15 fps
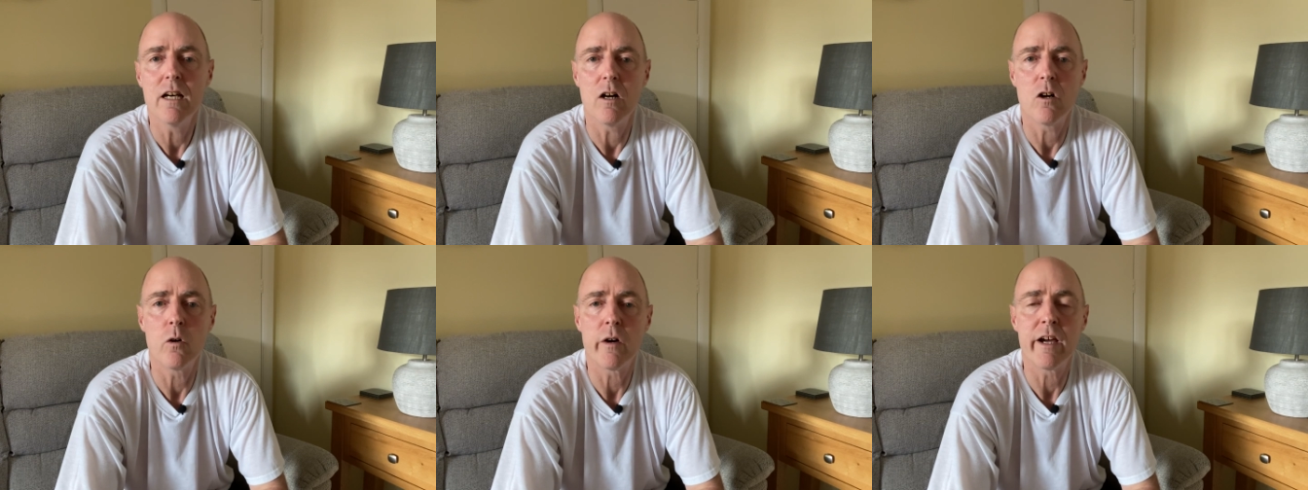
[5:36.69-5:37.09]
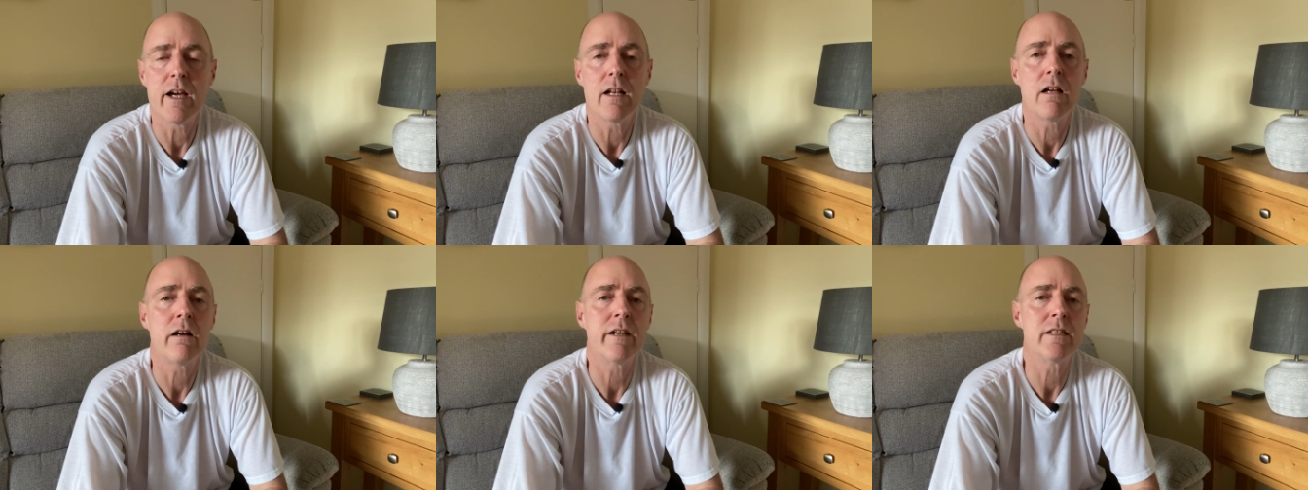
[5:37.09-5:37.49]
or
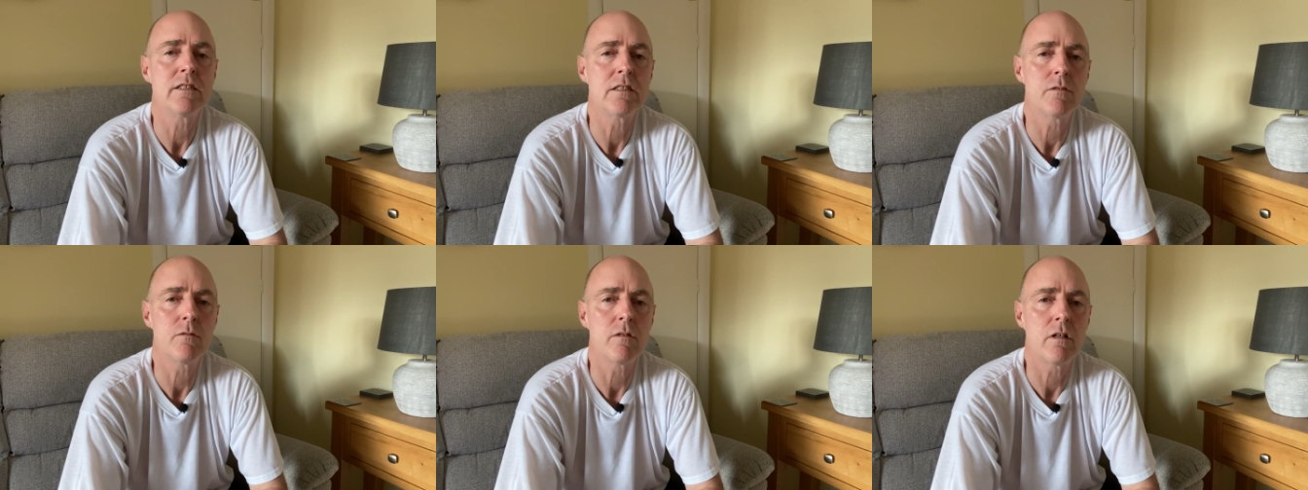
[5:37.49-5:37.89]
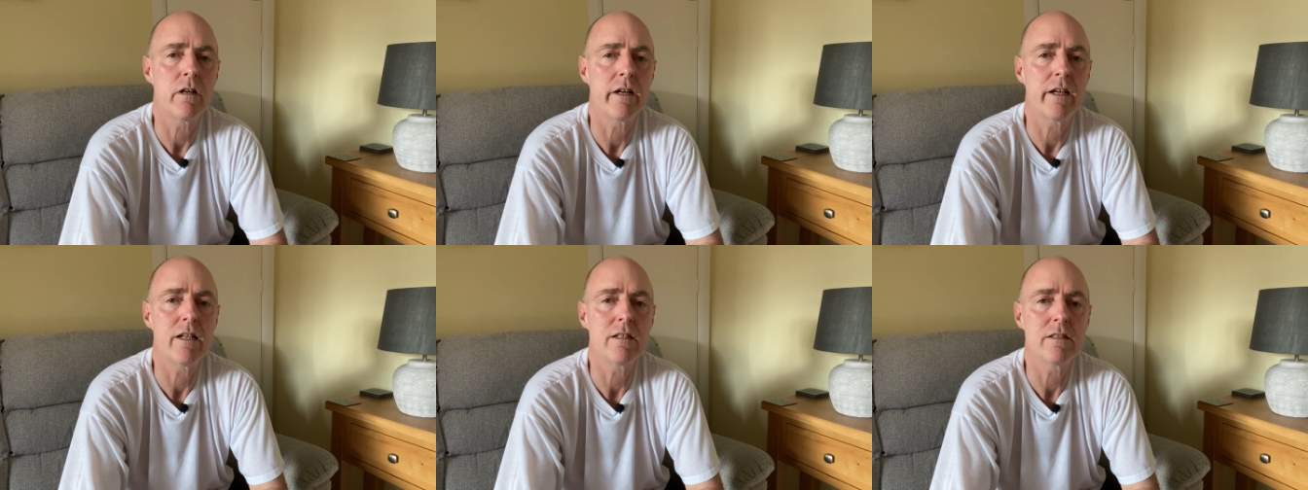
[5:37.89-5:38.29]
Airlines
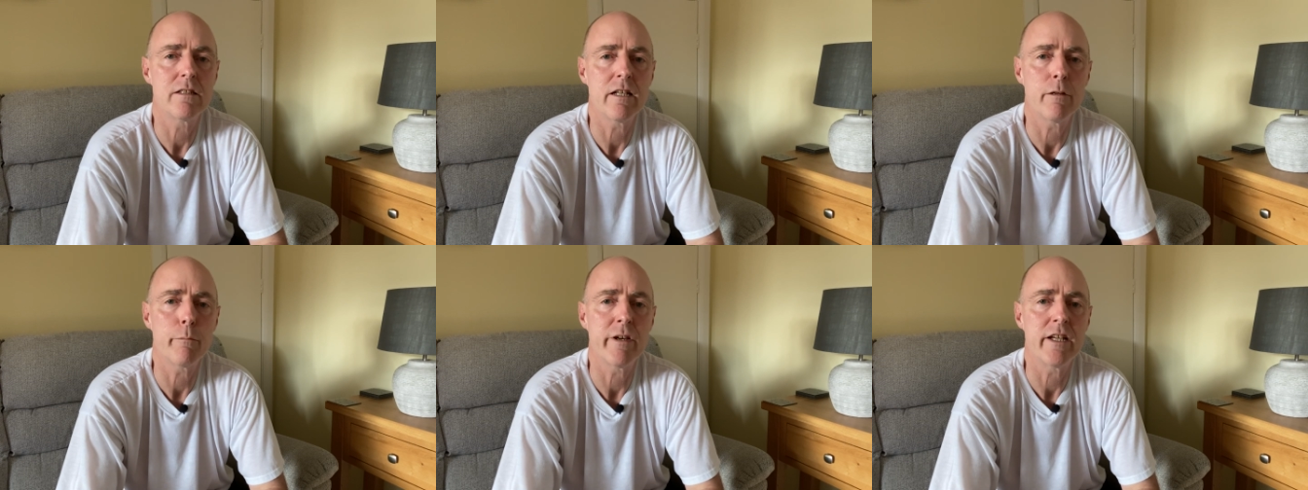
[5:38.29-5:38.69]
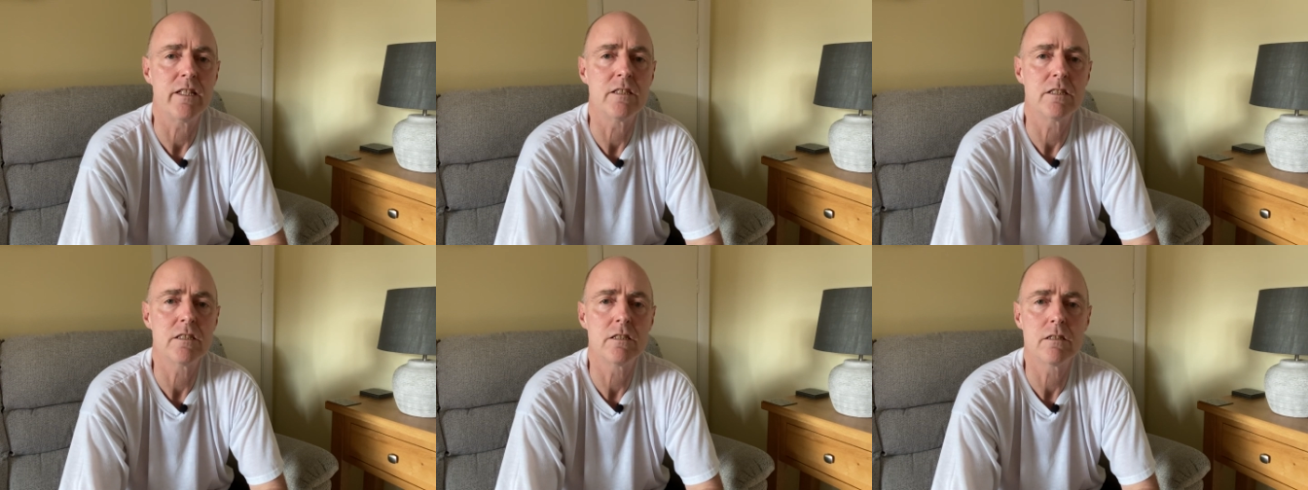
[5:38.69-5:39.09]
flight
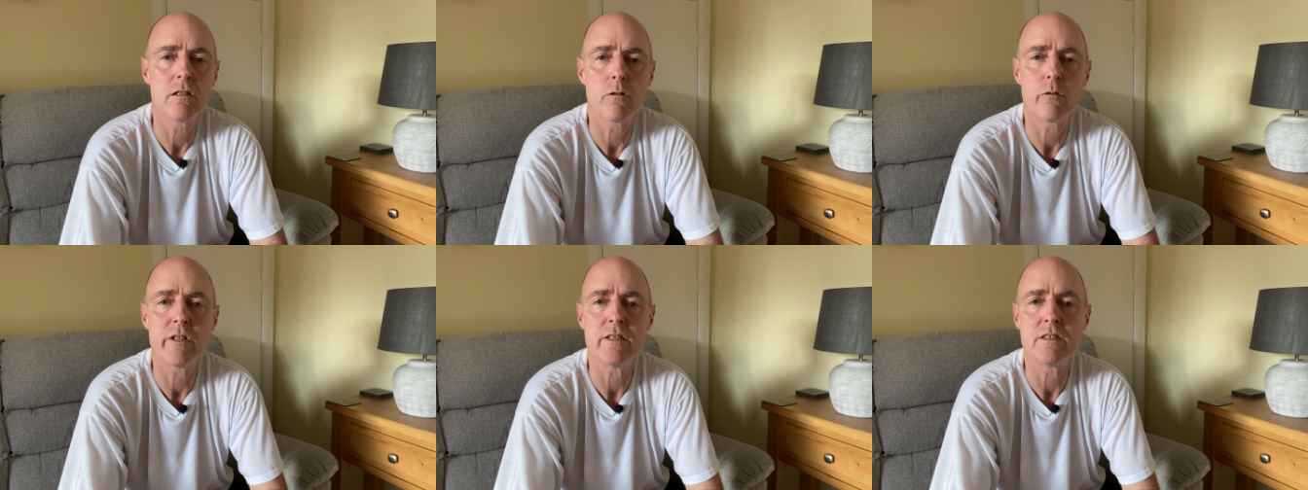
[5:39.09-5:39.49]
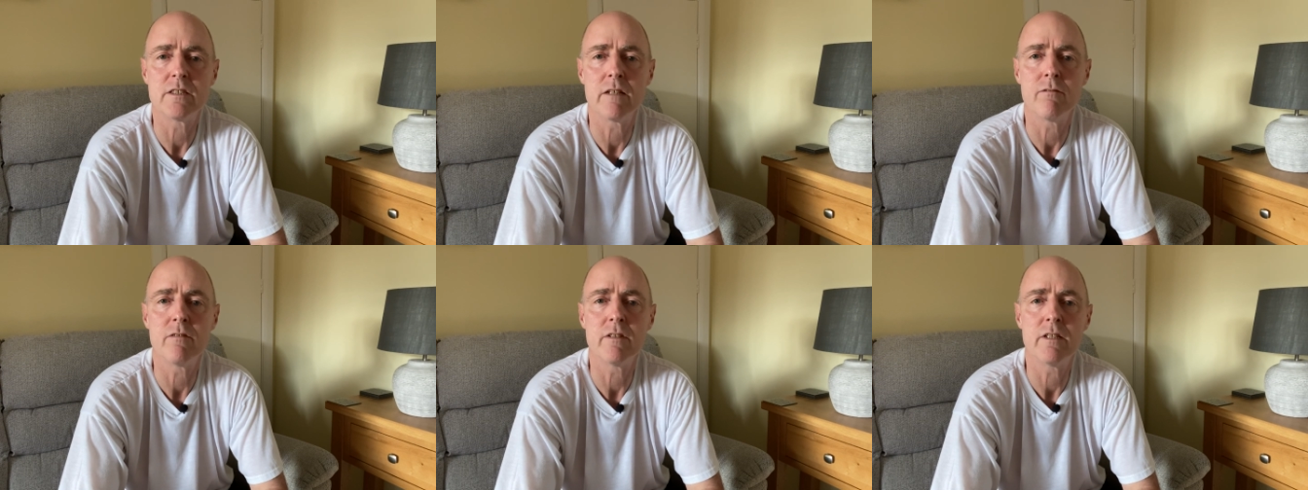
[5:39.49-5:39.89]

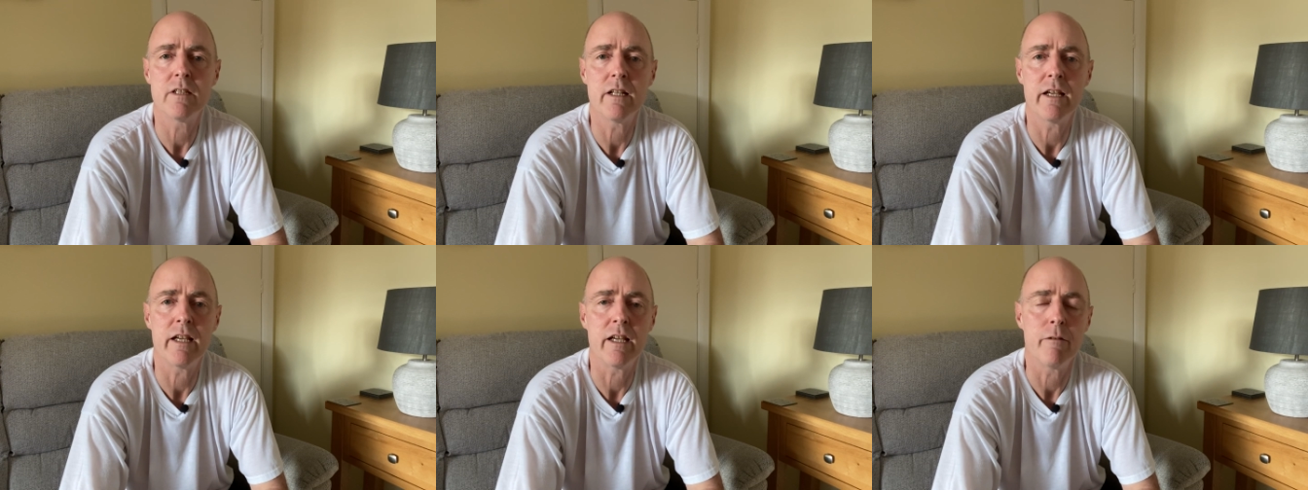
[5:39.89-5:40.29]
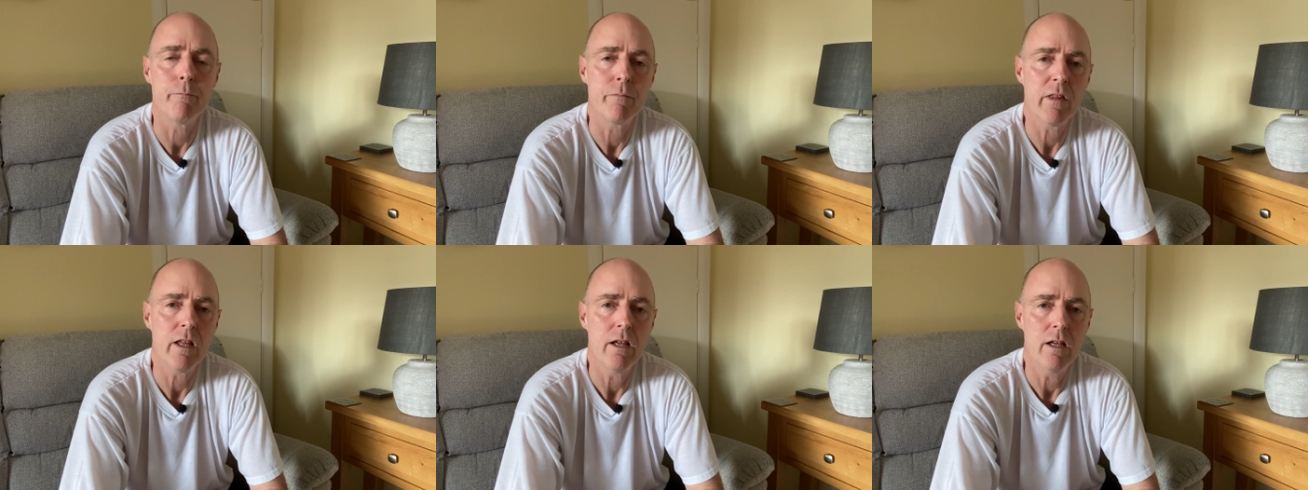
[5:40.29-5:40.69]
MH370
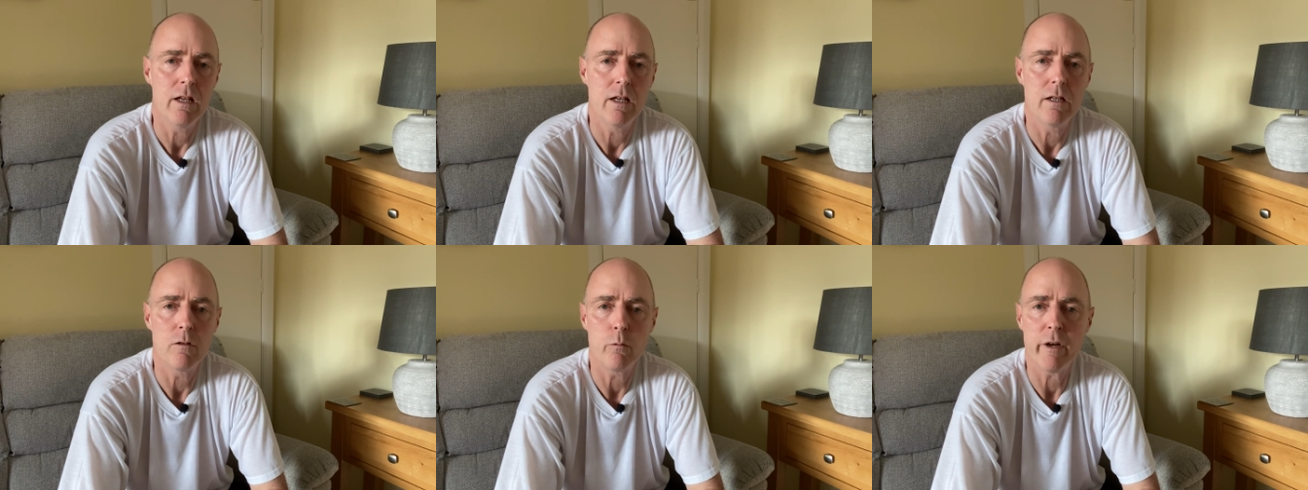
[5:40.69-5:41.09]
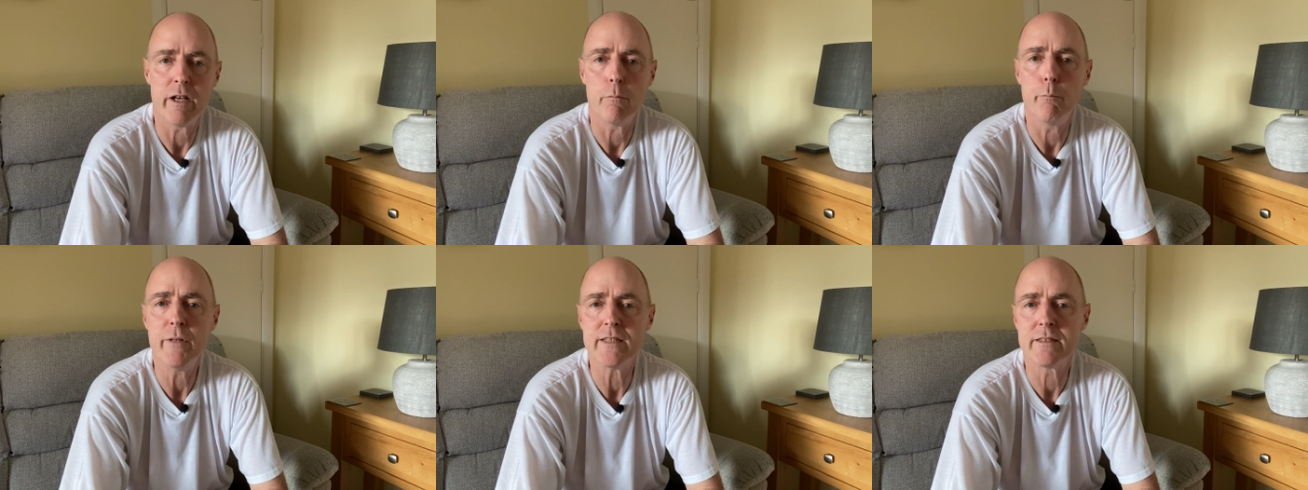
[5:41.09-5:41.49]

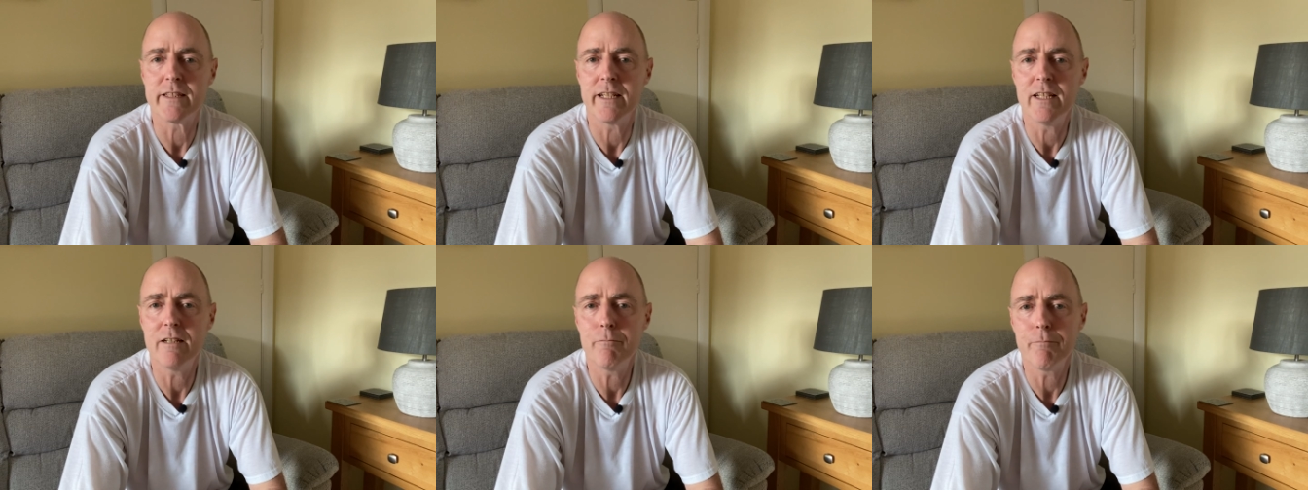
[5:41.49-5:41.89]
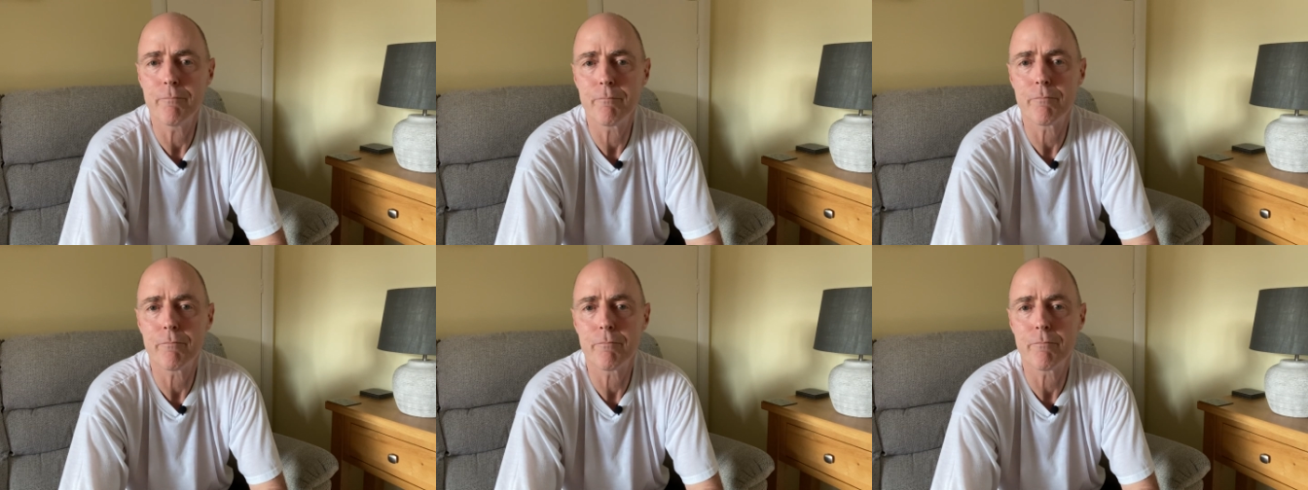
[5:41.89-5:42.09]
went missing,